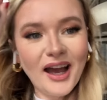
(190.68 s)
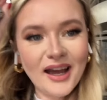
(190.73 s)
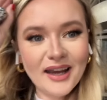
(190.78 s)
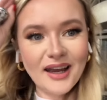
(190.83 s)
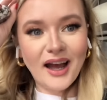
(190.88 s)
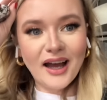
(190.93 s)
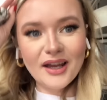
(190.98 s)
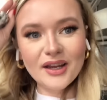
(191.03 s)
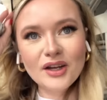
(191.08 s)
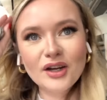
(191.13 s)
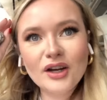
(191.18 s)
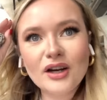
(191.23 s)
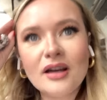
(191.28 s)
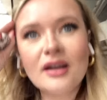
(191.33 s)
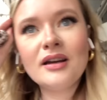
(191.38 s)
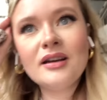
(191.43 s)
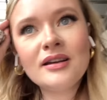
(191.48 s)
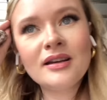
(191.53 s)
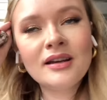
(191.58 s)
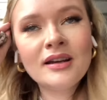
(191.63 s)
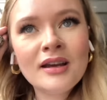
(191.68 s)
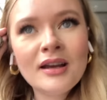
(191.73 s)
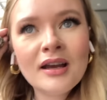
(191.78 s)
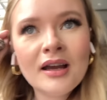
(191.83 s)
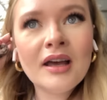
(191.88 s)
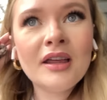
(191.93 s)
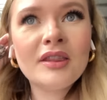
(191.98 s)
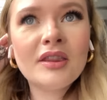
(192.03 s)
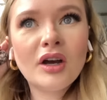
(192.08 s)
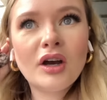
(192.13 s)
I got here.
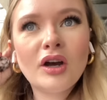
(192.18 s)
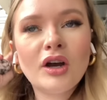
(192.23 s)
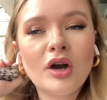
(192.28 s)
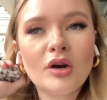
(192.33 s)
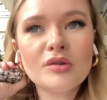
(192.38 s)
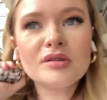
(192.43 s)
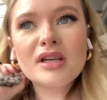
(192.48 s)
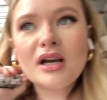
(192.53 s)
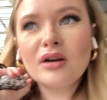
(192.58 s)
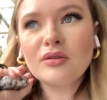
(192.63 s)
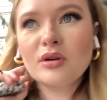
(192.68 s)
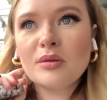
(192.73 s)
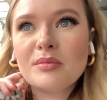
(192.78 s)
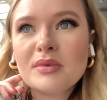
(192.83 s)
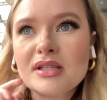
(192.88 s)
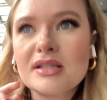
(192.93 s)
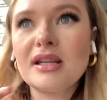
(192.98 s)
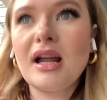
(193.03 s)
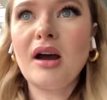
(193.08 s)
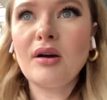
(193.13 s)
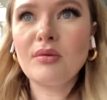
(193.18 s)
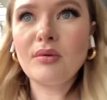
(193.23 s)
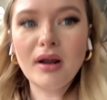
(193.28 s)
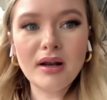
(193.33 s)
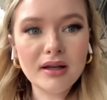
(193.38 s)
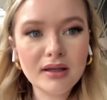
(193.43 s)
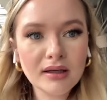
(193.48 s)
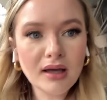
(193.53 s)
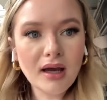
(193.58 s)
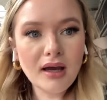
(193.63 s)
The hotel room is not
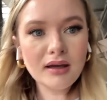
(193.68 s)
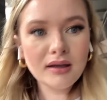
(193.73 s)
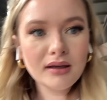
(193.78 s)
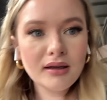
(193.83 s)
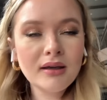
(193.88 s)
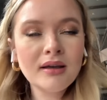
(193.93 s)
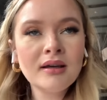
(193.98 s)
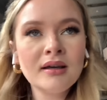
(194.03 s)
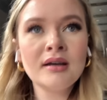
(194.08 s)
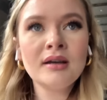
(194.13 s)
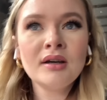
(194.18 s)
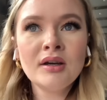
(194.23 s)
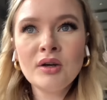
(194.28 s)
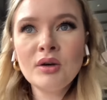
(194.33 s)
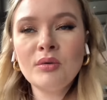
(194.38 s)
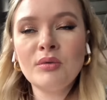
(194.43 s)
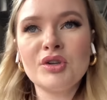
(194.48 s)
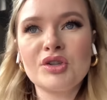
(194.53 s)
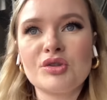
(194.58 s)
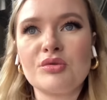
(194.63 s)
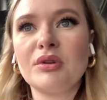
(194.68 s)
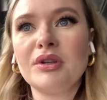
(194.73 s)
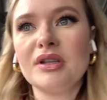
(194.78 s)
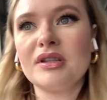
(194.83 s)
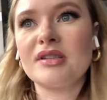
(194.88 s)
ready yet, which really